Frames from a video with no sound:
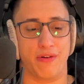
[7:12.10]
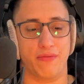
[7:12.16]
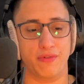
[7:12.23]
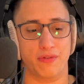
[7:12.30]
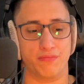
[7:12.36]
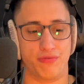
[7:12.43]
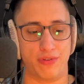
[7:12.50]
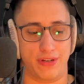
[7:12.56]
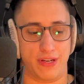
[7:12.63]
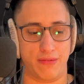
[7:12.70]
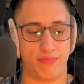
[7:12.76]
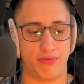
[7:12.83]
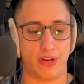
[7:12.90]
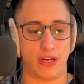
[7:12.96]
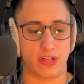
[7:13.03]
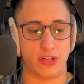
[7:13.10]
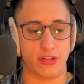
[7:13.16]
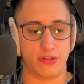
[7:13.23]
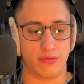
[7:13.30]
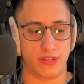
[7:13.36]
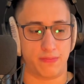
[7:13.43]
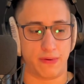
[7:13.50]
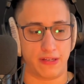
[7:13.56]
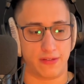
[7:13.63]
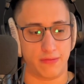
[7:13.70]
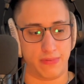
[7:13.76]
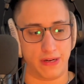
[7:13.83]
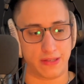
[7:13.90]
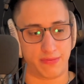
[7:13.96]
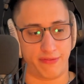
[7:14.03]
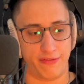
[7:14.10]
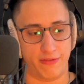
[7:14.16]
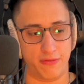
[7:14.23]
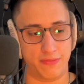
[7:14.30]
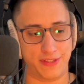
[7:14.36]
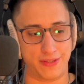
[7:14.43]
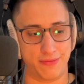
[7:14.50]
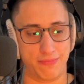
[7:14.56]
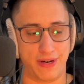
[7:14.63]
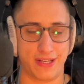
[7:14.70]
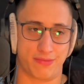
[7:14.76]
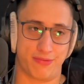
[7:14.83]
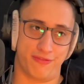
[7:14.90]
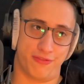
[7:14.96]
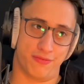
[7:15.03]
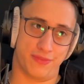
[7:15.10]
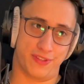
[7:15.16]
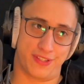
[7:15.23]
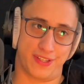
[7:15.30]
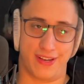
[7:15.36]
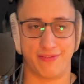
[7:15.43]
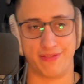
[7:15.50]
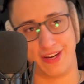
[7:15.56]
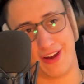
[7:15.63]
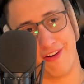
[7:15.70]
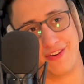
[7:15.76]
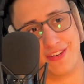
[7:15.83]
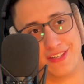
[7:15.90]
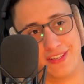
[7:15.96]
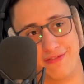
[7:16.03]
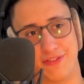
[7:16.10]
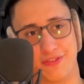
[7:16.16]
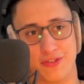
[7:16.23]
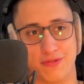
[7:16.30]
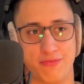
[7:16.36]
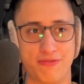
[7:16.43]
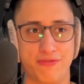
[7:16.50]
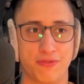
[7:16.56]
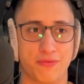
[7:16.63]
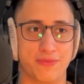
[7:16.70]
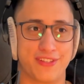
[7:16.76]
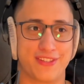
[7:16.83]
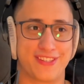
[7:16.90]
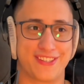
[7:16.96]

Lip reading: Well, prediction's always based on past performance, and past performance can never guarantee future performance.